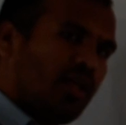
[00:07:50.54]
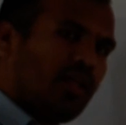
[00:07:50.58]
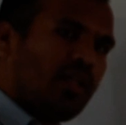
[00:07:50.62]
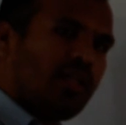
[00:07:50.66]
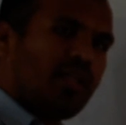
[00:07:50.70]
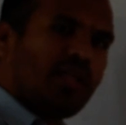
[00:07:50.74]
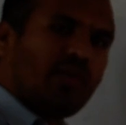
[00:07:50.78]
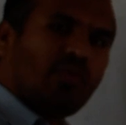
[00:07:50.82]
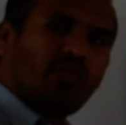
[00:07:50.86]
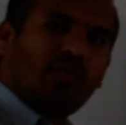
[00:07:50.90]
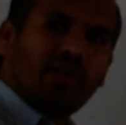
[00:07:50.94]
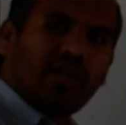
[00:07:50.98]

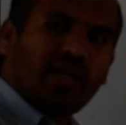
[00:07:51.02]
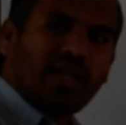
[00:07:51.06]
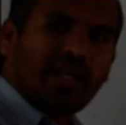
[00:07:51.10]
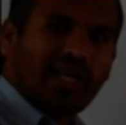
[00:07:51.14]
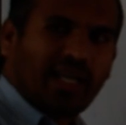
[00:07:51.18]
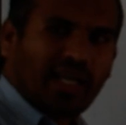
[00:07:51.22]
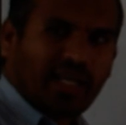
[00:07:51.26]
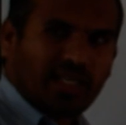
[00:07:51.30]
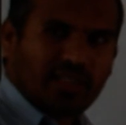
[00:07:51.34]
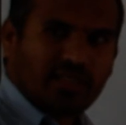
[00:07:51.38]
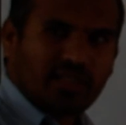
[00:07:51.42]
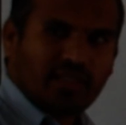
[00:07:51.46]
Then we will get
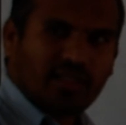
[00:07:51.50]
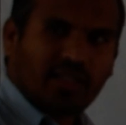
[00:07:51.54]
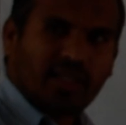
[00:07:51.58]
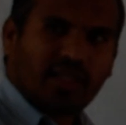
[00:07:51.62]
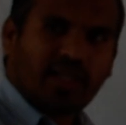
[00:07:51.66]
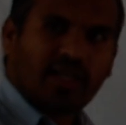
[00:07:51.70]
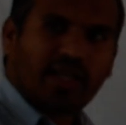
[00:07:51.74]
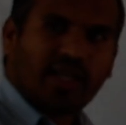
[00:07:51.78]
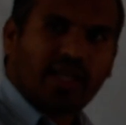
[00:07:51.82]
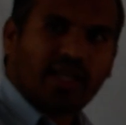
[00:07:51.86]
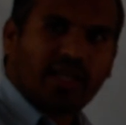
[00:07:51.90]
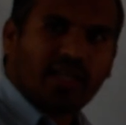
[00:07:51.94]
H. Then
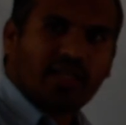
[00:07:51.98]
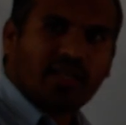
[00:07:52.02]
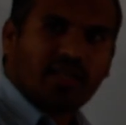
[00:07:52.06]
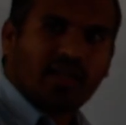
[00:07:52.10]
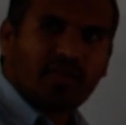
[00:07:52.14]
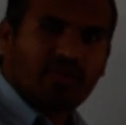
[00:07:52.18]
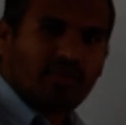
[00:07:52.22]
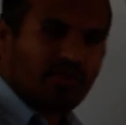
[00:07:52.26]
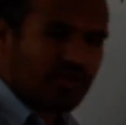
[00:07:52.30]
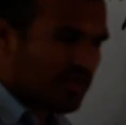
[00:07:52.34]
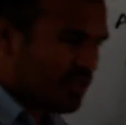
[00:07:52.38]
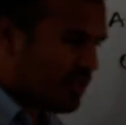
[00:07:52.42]
again it
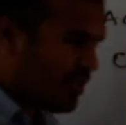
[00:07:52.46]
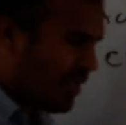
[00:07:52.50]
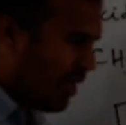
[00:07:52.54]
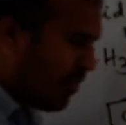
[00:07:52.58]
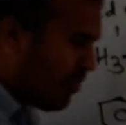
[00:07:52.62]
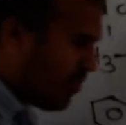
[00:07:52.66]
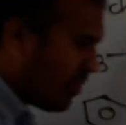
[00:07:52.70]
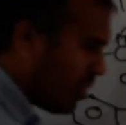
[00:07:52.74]
converts the same